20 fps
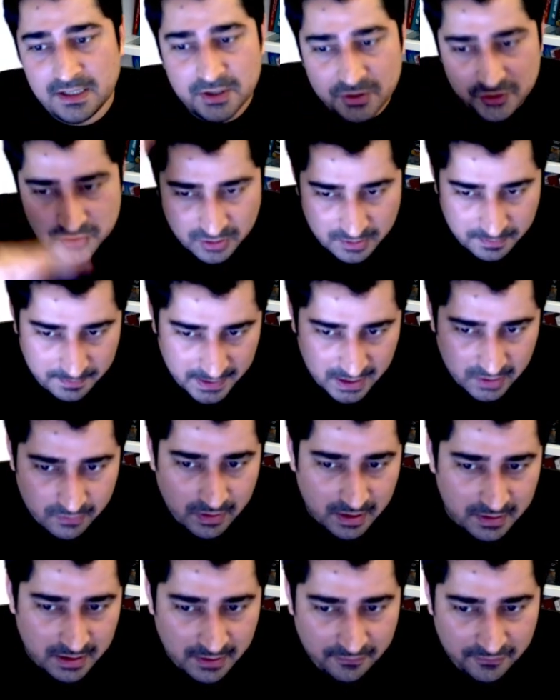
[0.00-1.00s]
So the bigger
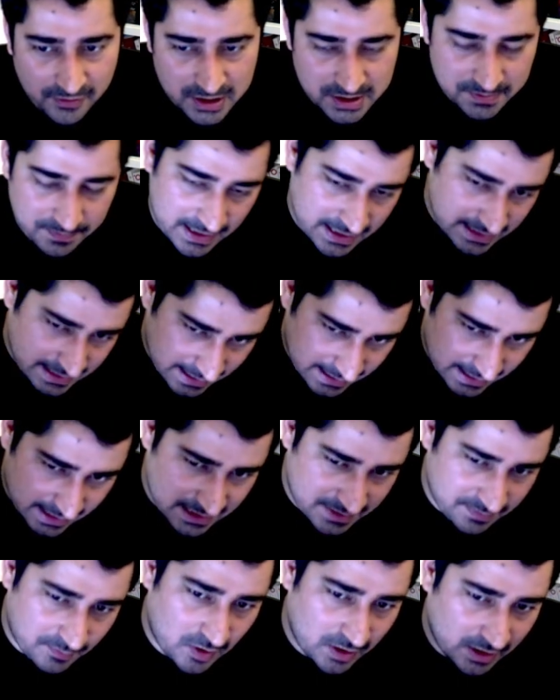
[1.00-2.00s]
one in the first place, and then a
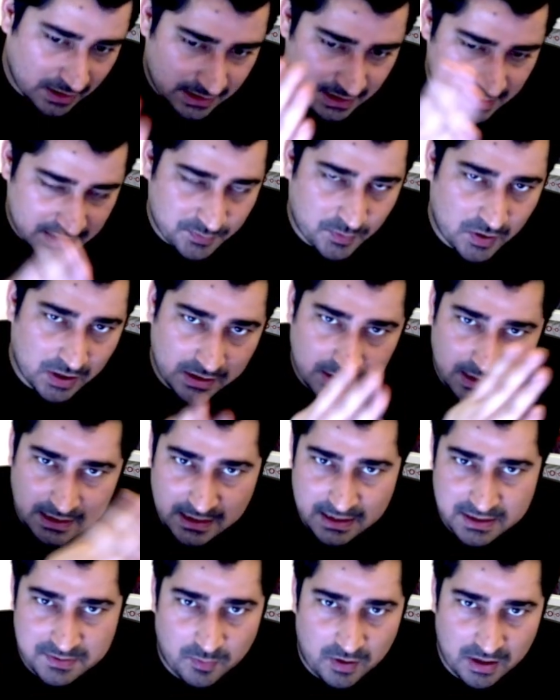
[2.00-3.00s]
smaller, then a smaller, then
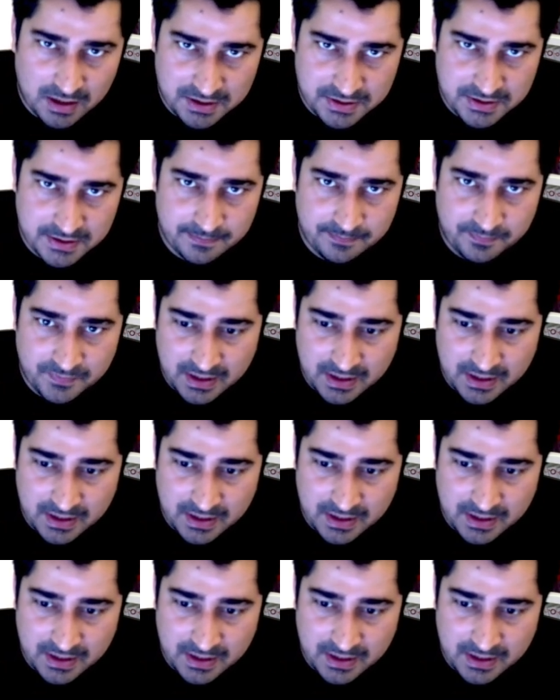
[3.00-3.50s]
the smallest.